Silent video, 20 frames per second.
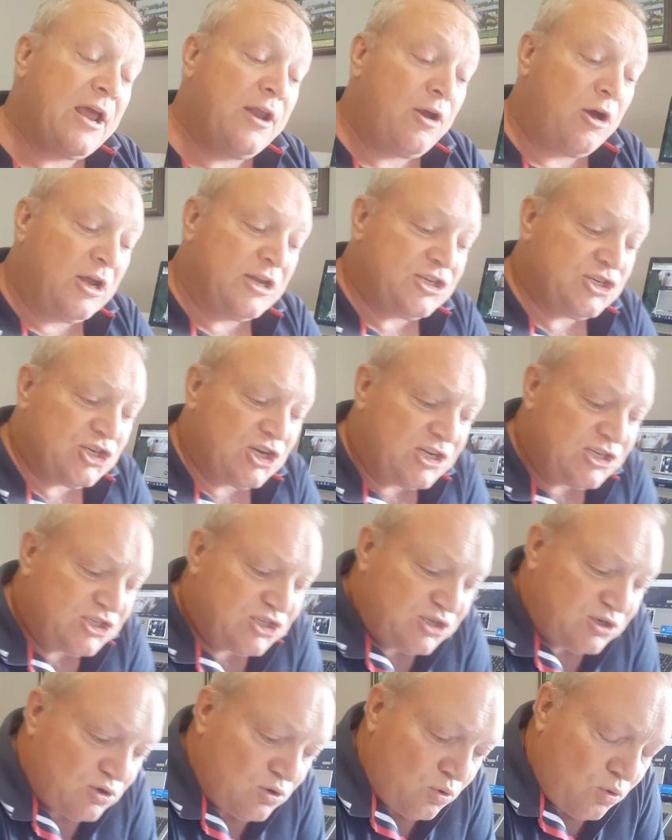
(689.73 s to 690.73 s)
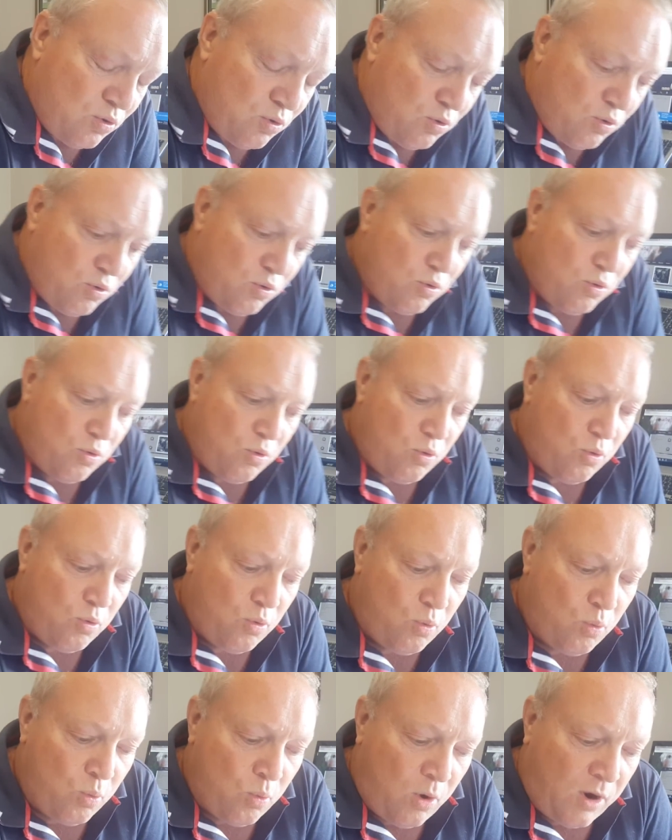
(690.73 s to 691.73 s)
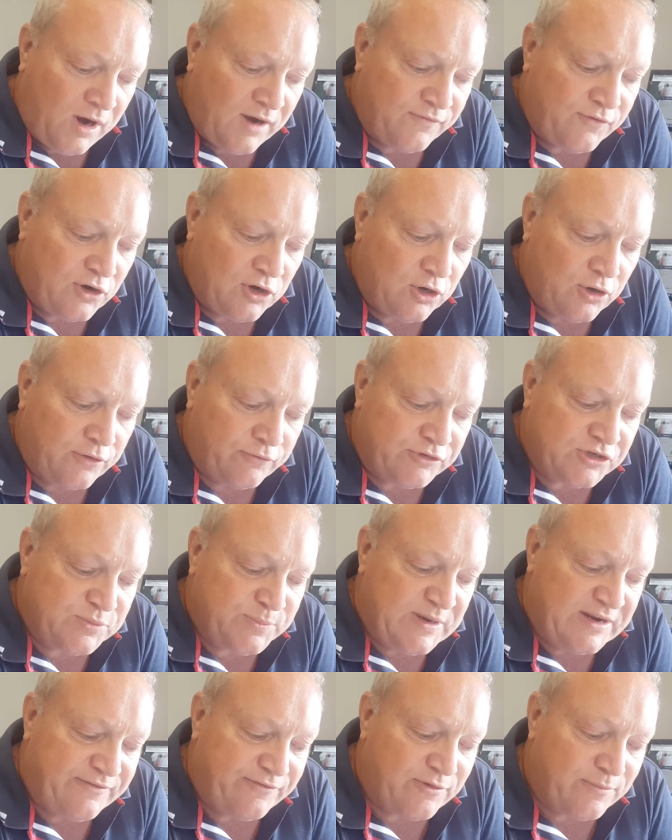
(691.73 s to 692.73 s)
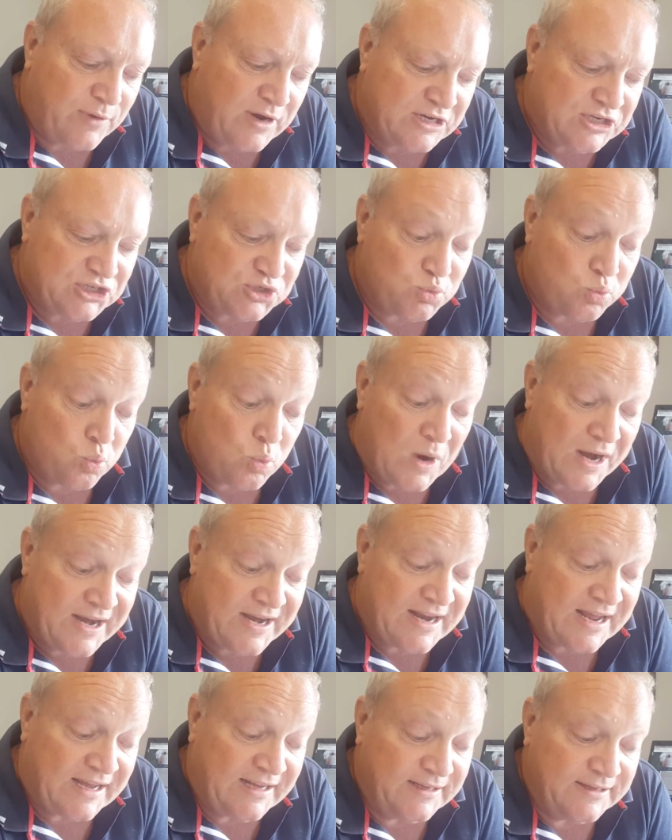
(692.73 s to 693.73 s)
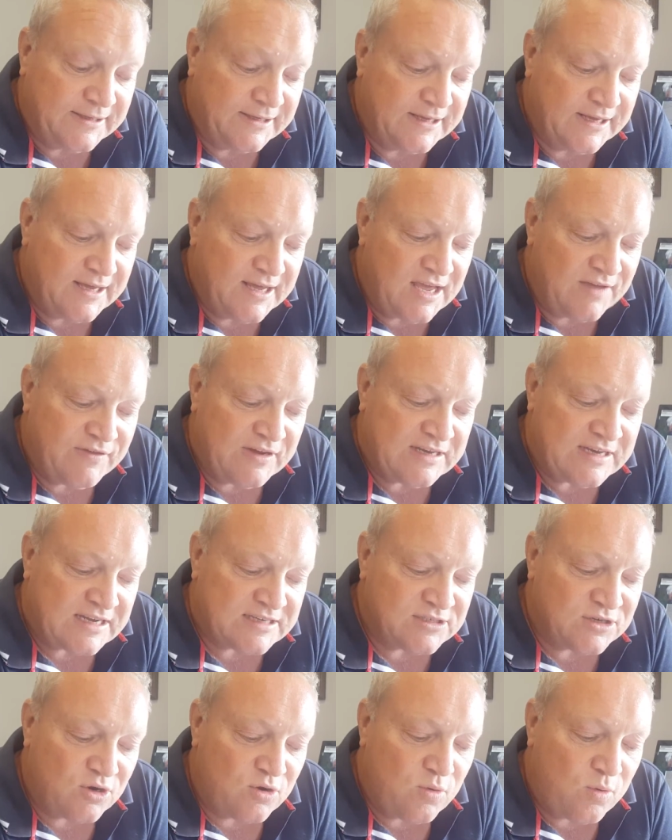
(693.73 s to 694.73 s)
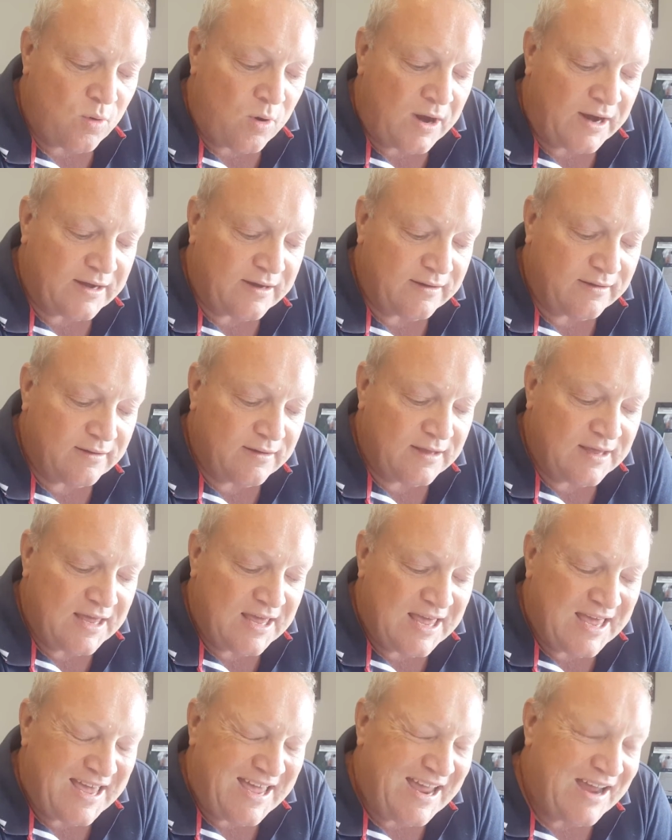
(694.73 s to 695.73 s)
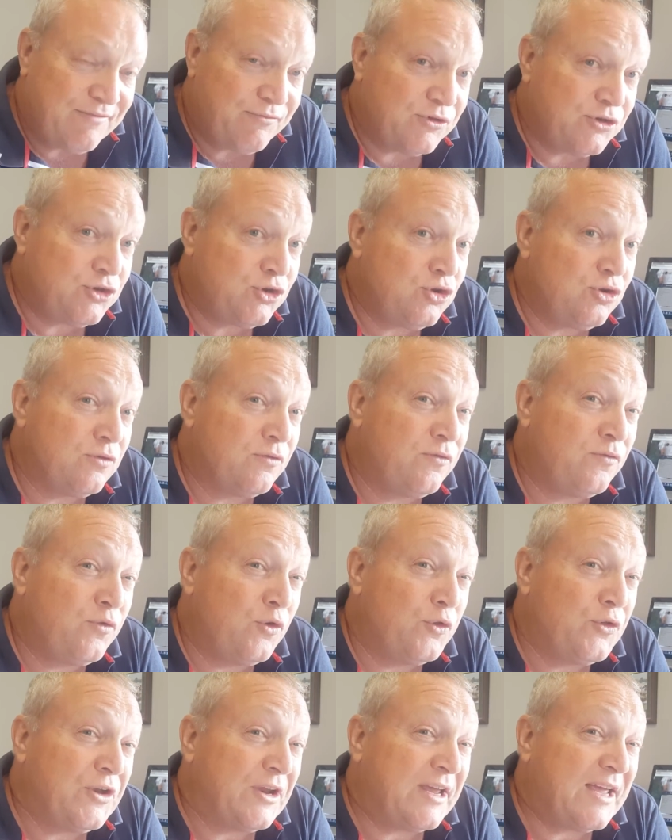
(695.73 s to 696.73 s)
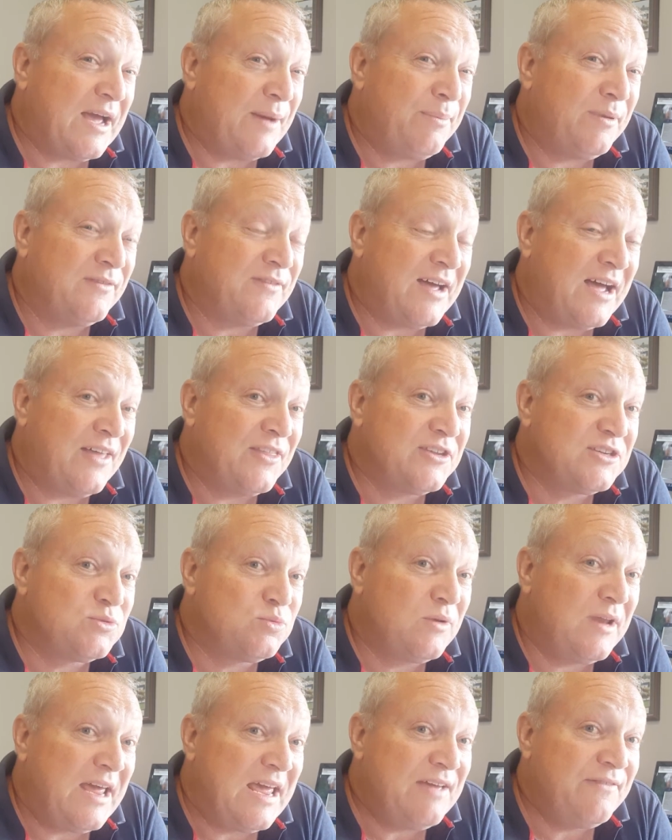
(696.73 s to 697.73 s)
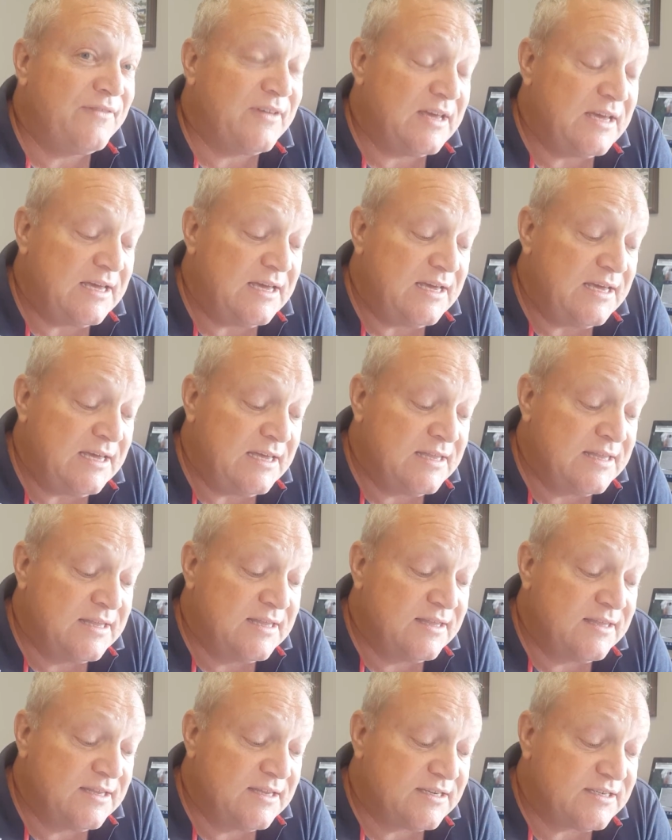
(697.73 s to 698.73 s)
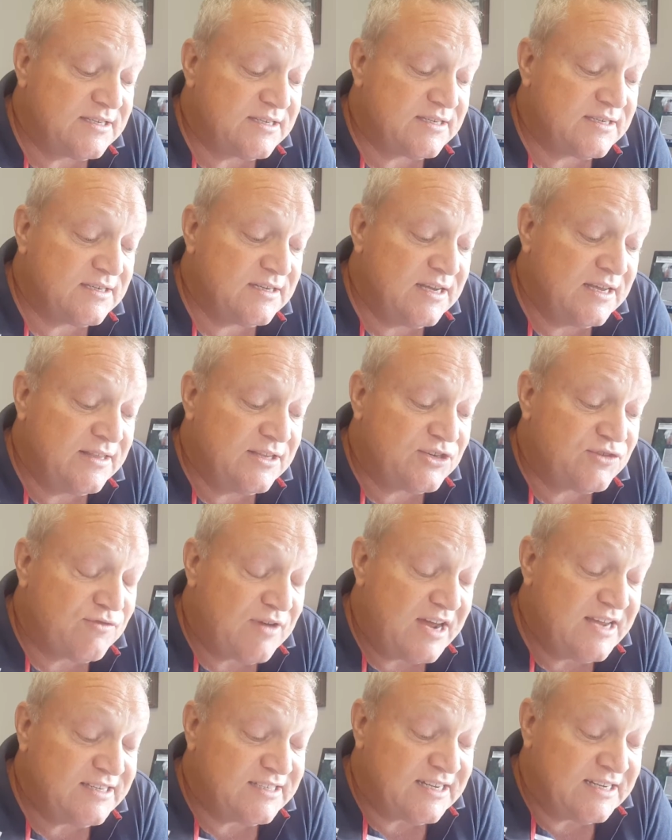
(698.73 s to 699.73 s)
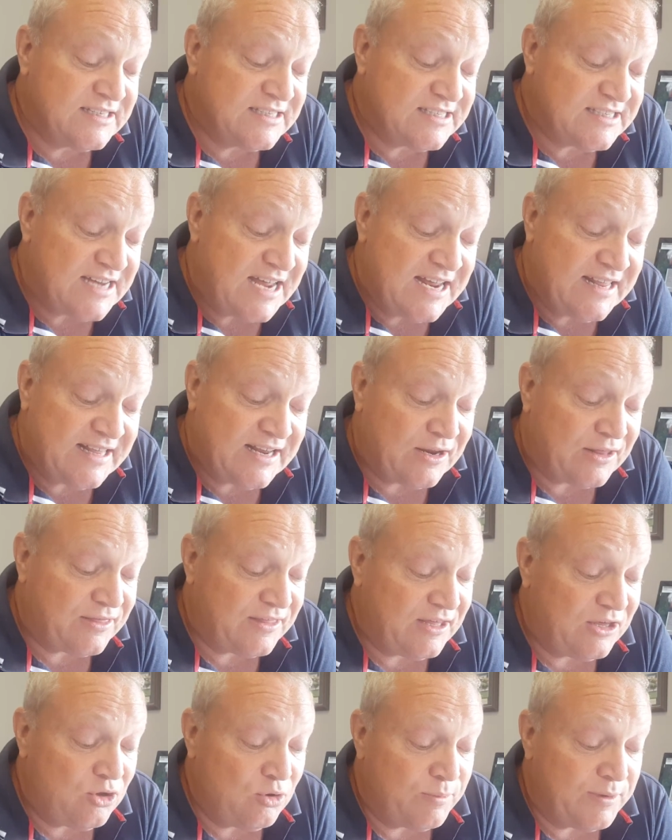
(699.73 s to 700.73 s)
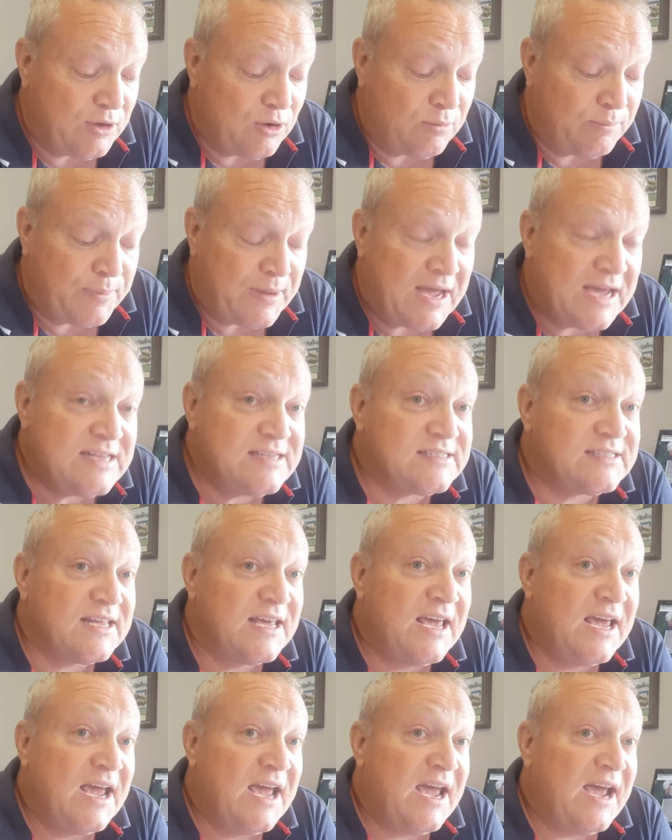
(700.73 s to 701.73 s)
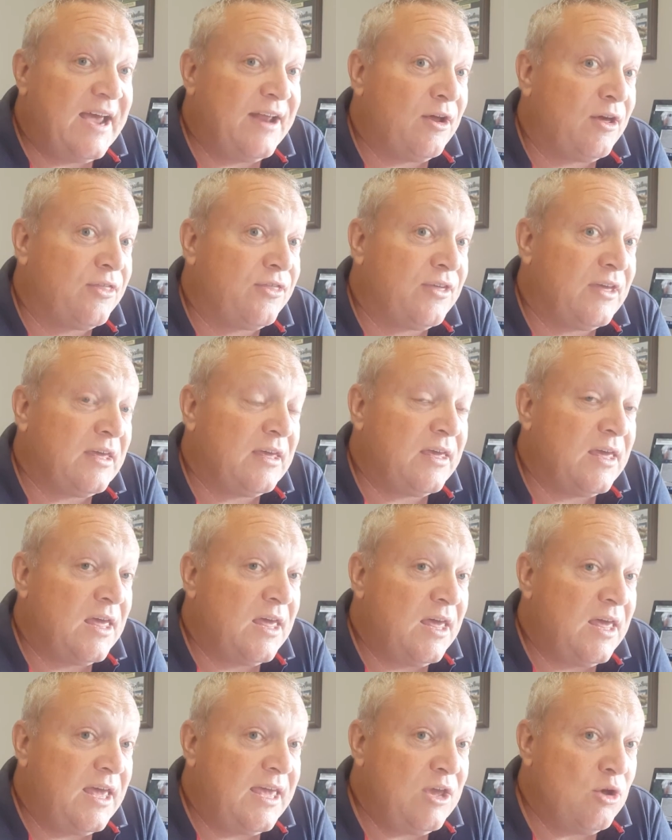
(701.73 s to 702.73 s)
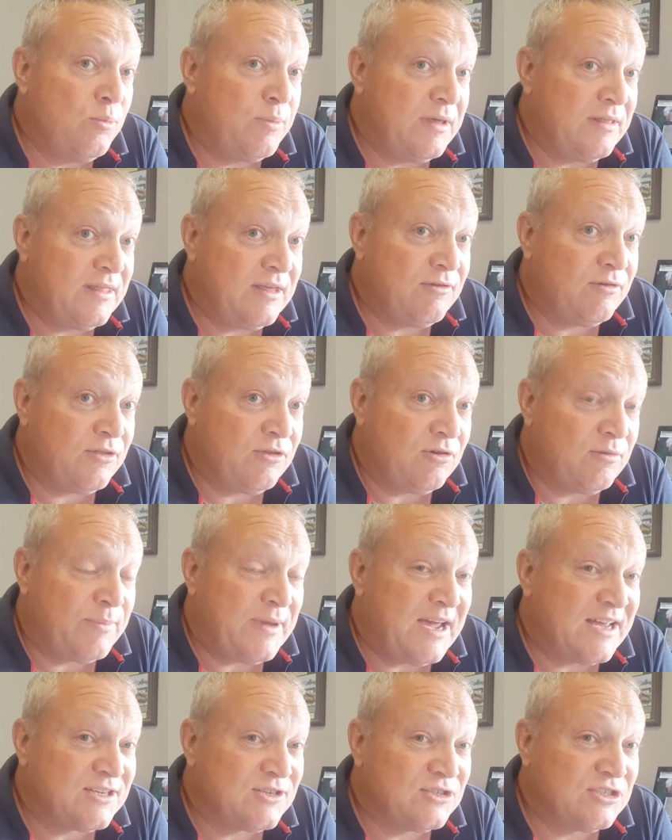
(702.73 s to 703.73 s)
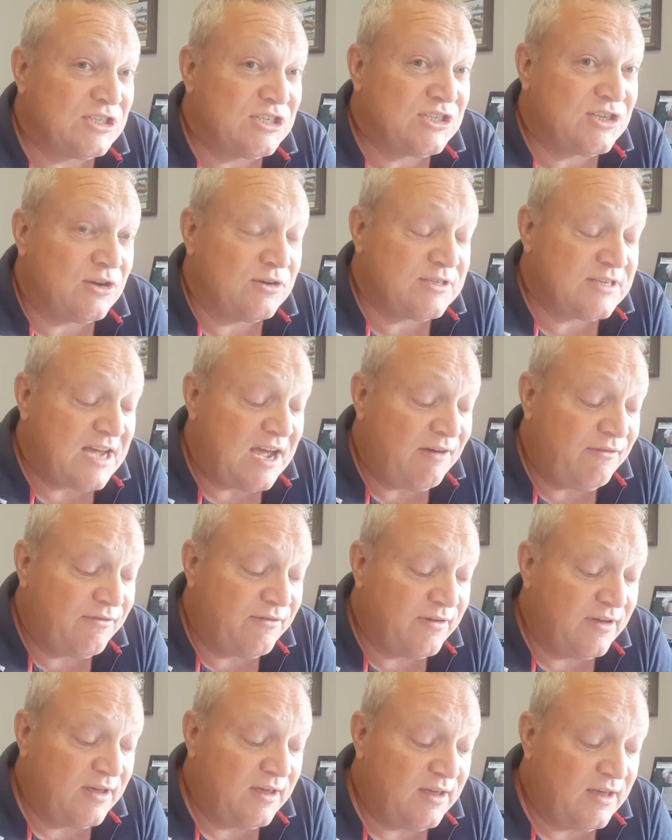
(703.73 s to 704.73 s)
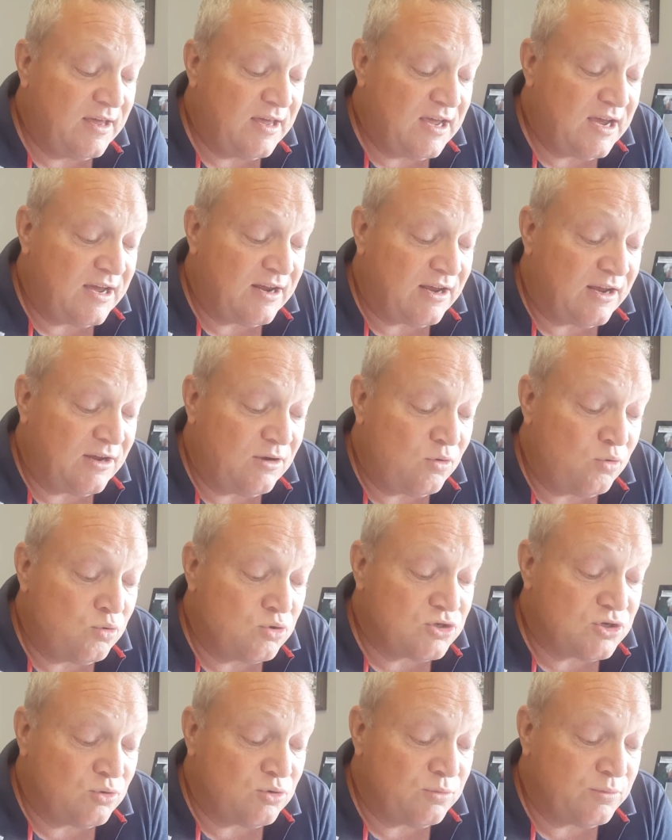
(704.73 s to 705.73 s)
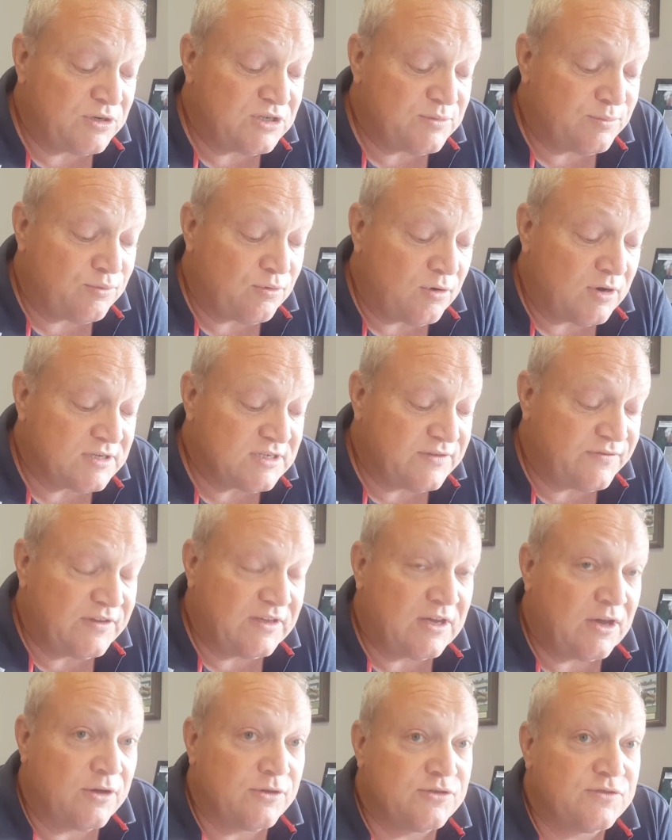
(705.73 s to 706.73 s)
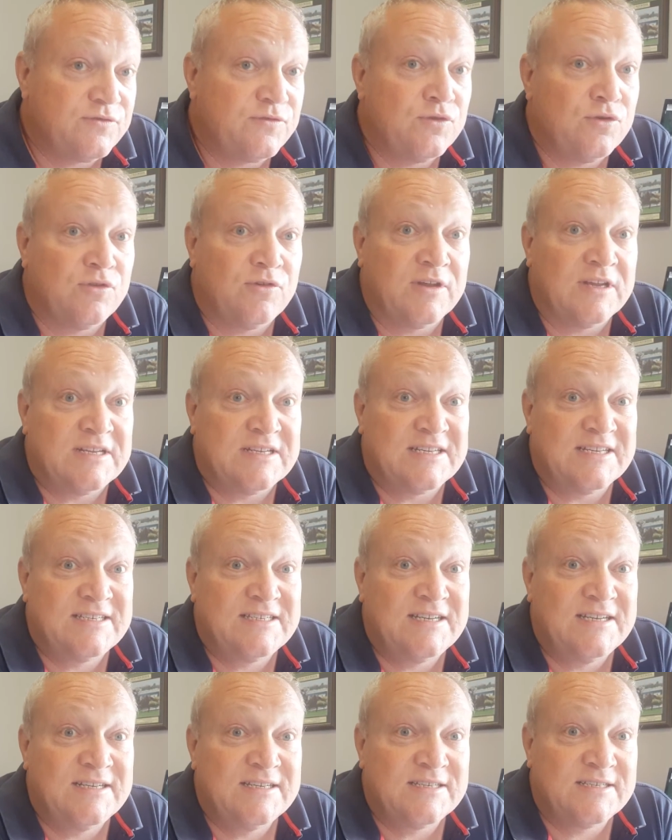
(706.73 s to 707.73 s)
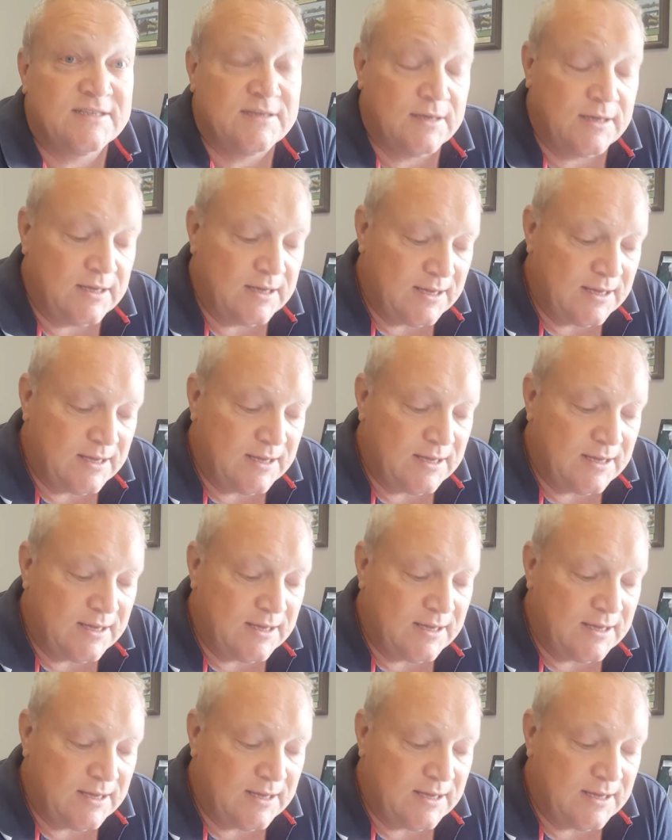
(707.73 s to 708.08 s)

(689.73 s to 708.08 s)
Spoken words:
And while I've got a lot of respect for him, I just wonder if he doesn't quite have the turn of foot that a couple of others will have in this race. In saying that, I think he'll be on pace, and I think he'll be there or thereabouts because he's so tough. And I also wouldn't be surprised if he goes further in distance.